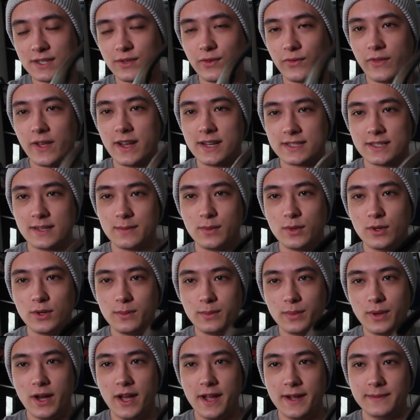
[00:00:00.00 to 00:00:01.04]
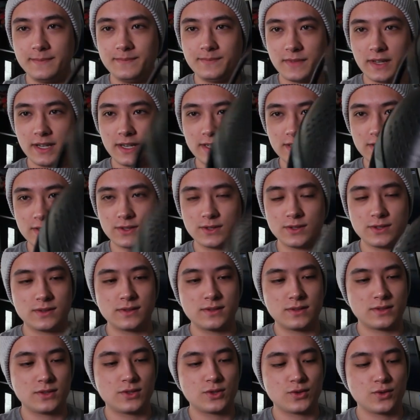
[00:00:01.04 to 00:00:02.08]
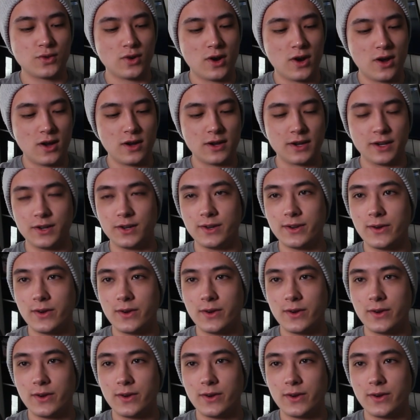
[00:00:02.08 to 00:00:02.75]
as flexible, but it is strong and